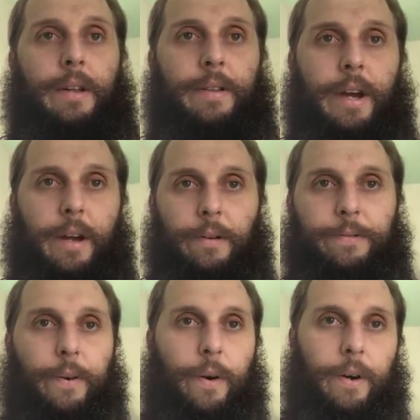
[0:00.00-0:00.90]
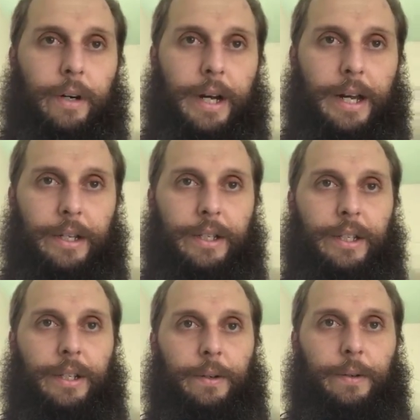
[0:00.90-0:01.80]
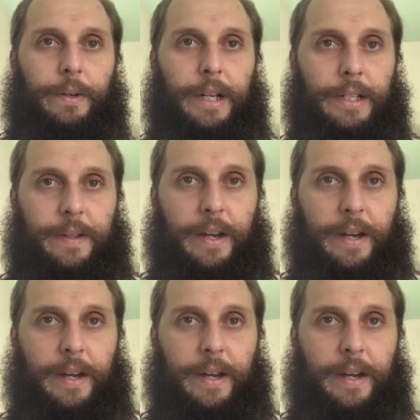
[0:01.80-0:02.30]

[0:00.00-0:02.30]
Therefore, as soon as